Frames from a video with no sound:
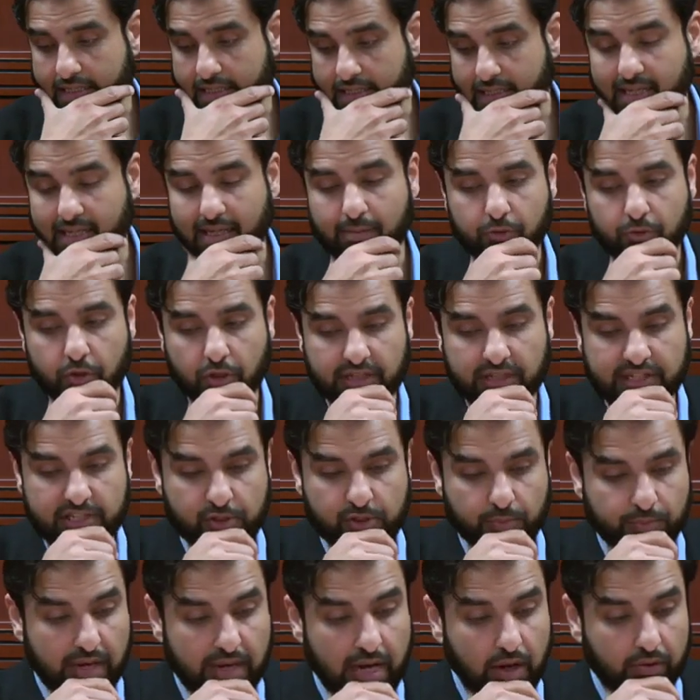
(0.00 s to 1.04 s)
claim to its
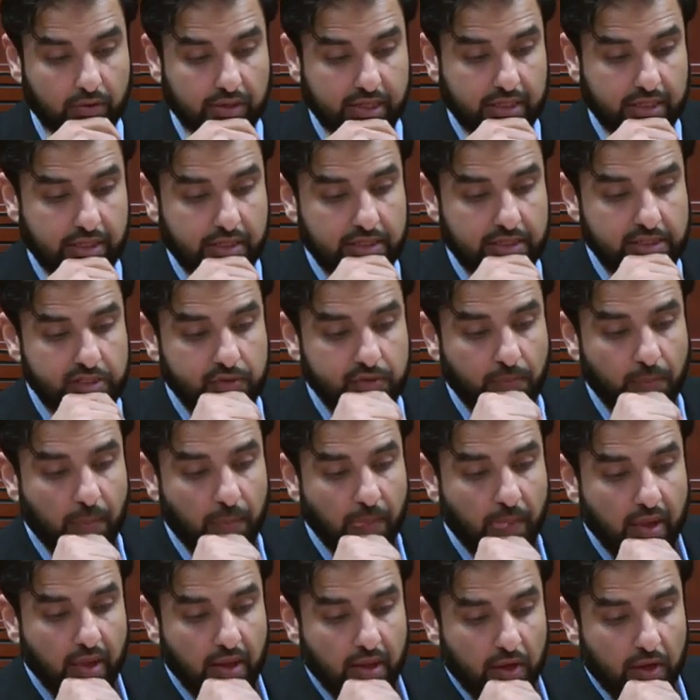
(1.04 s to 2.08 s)
Americanness.
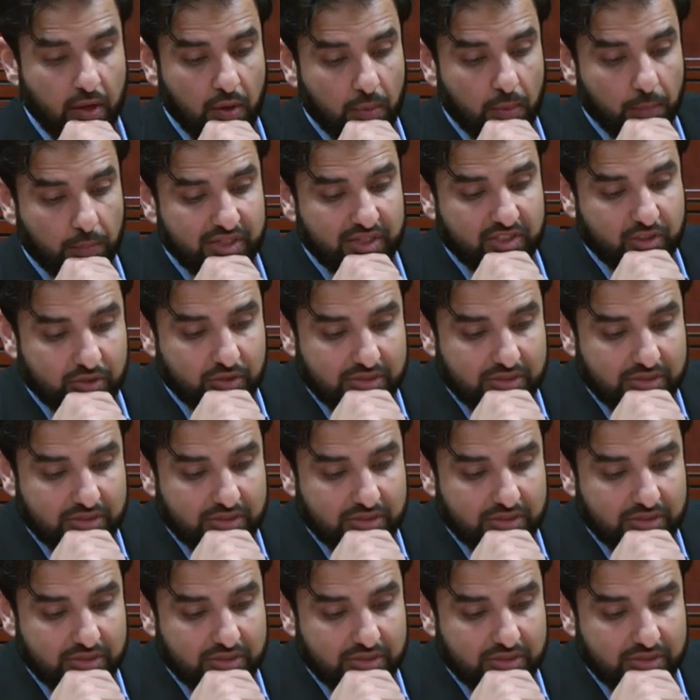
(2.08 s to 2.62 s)
But